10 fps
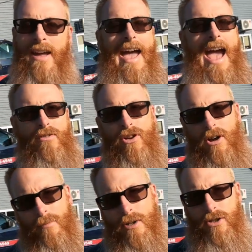haven't
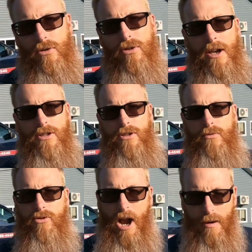got me to 2,000
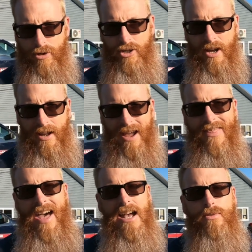subscribers yet. And
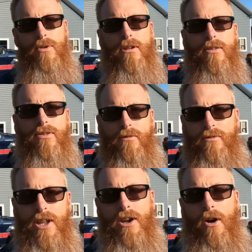that's when the
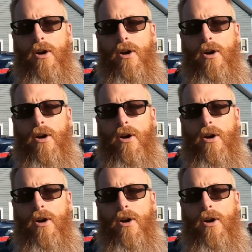video